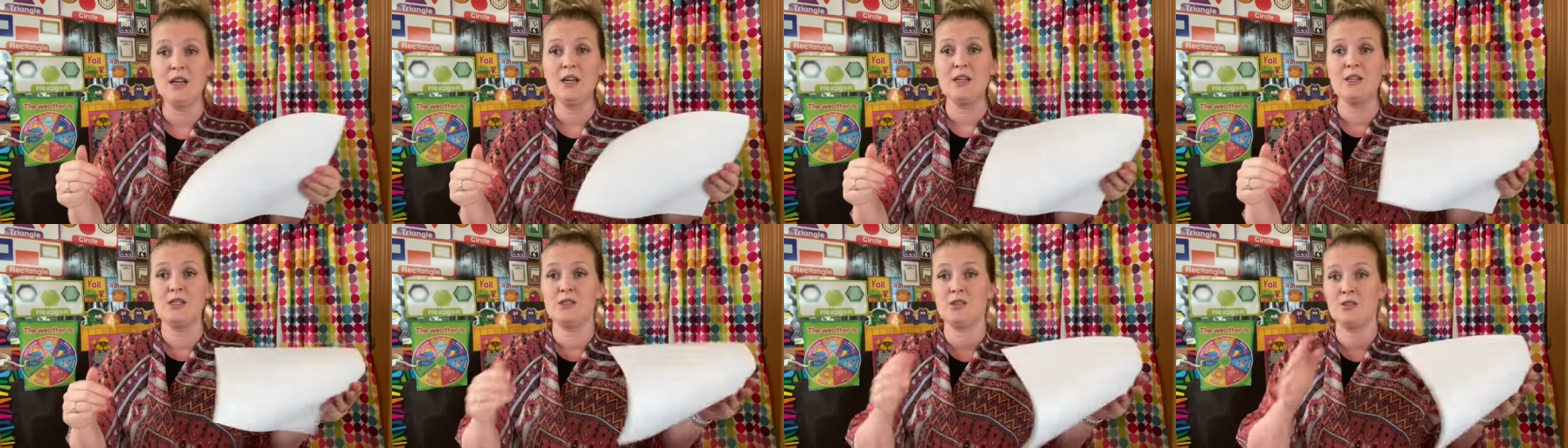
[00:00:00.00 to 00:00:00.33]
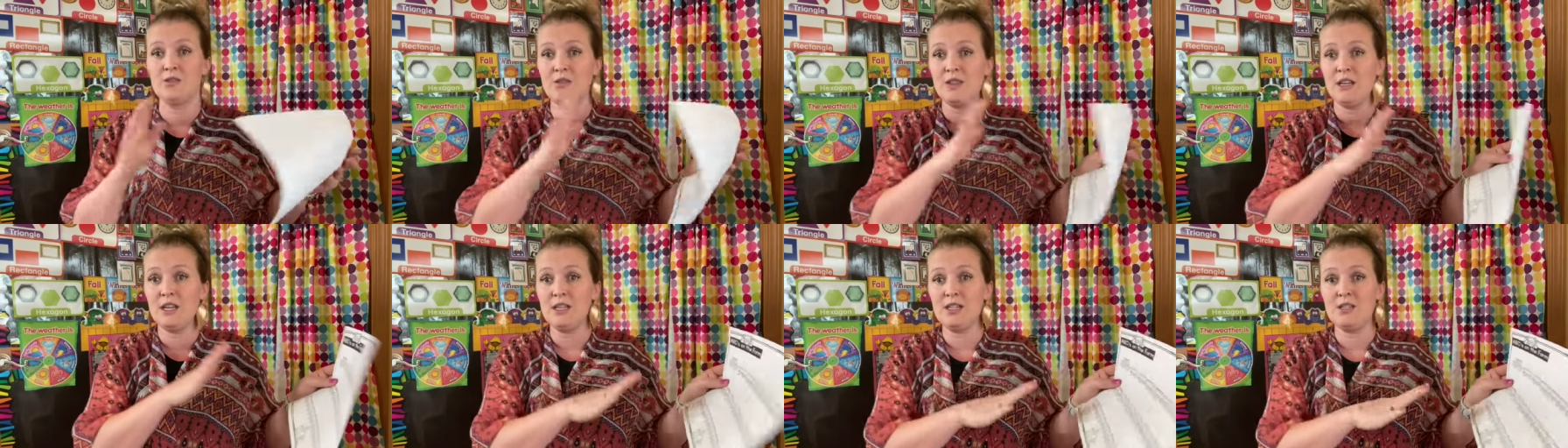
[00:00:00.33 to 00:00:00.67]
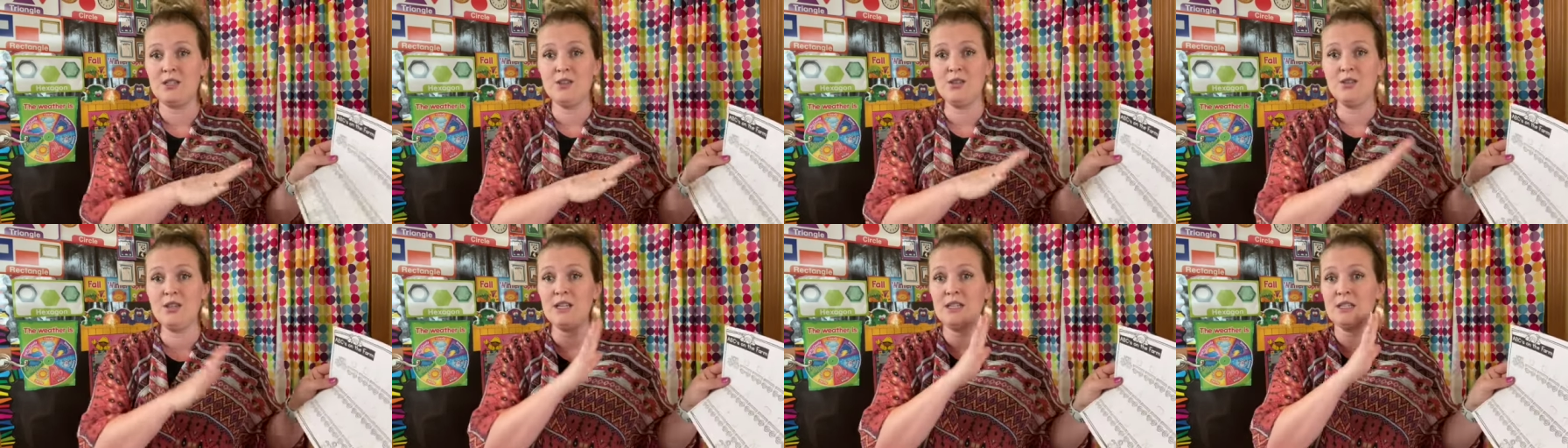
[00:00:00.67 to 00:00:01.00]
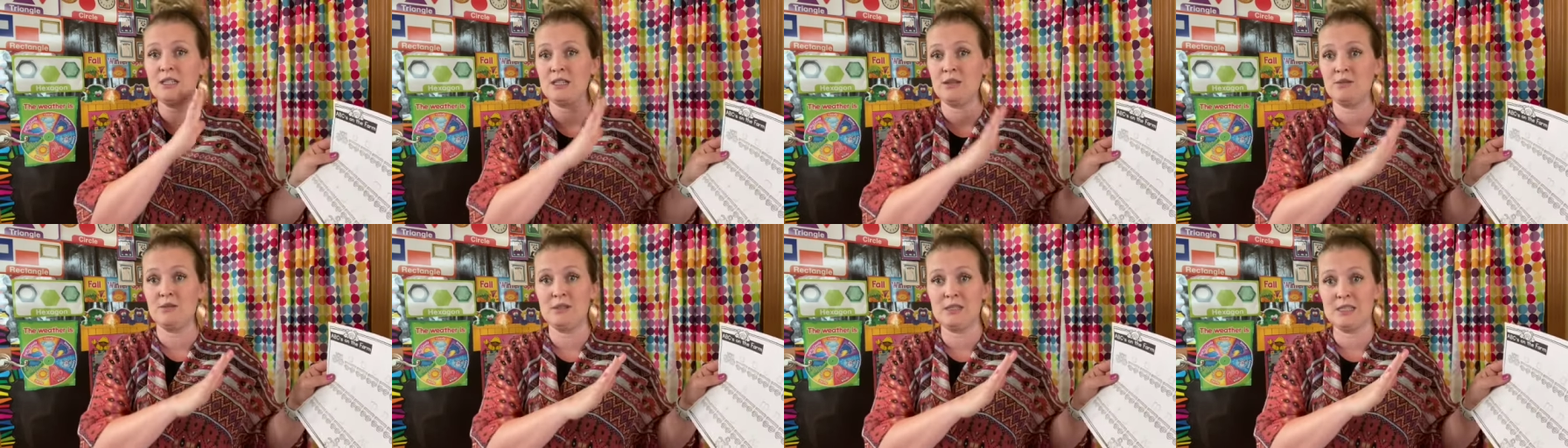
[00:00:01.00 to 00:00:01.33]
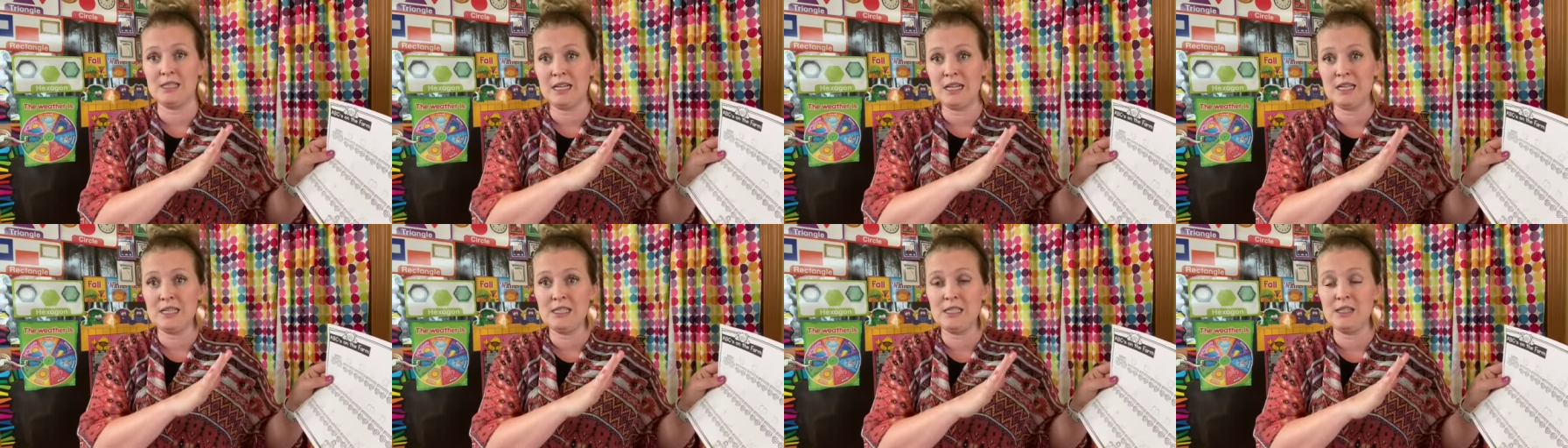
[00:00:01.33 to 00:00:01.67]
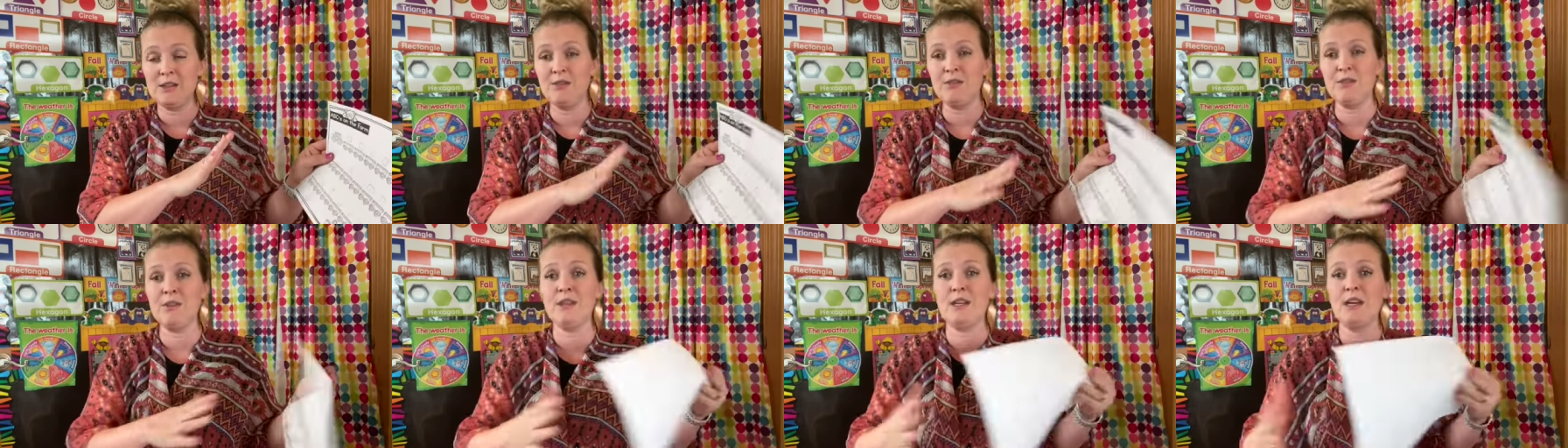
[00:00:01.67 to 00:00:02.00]
So if they do this, it was easy
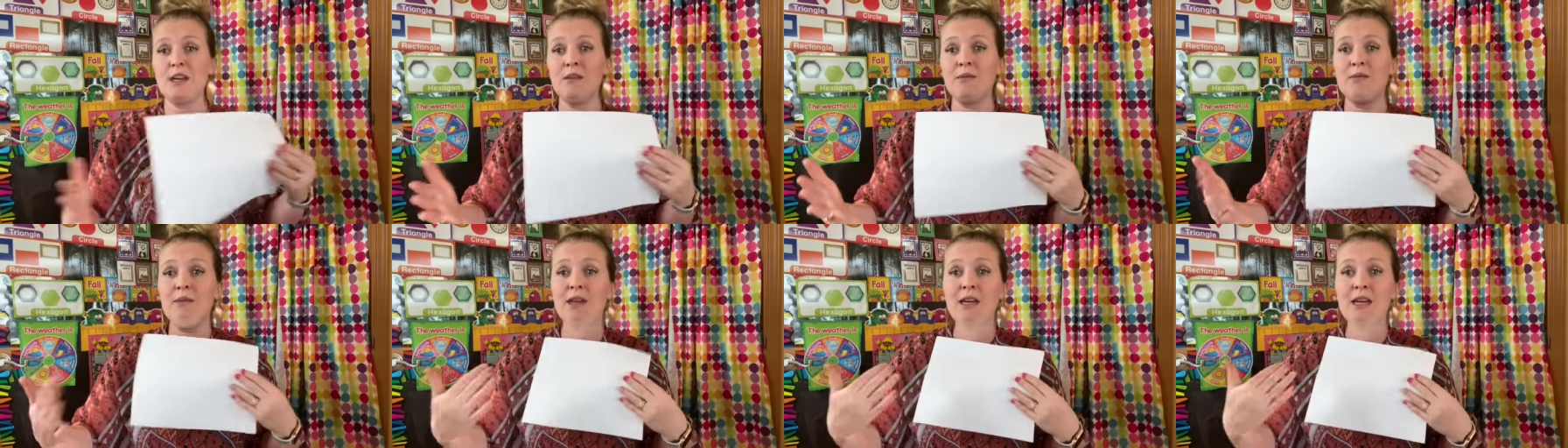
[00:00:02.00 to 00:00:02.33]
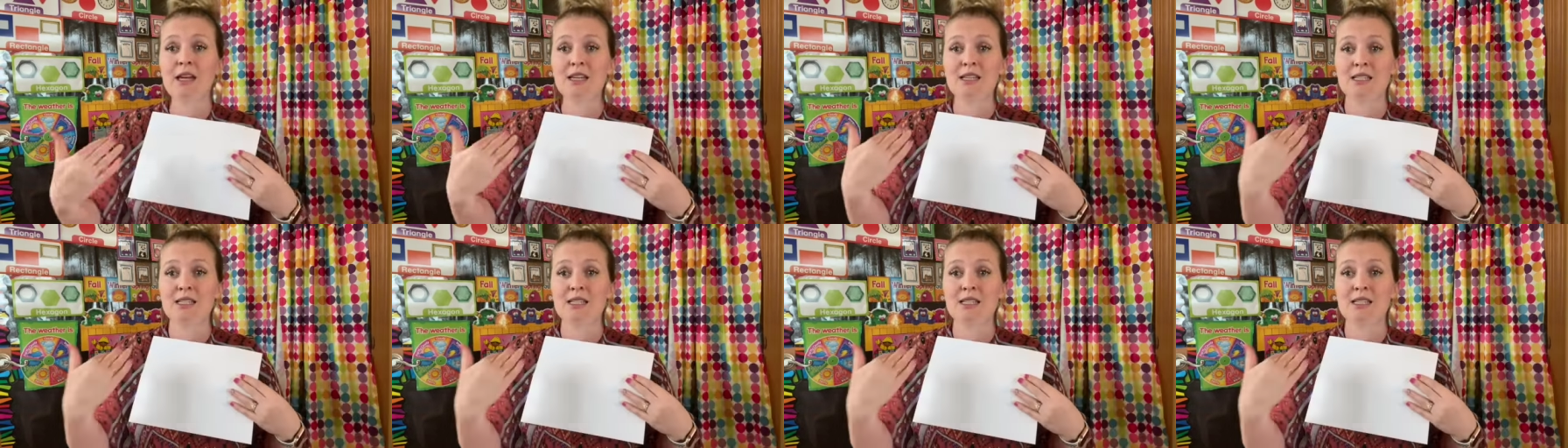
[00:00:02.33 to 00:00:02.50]
for them.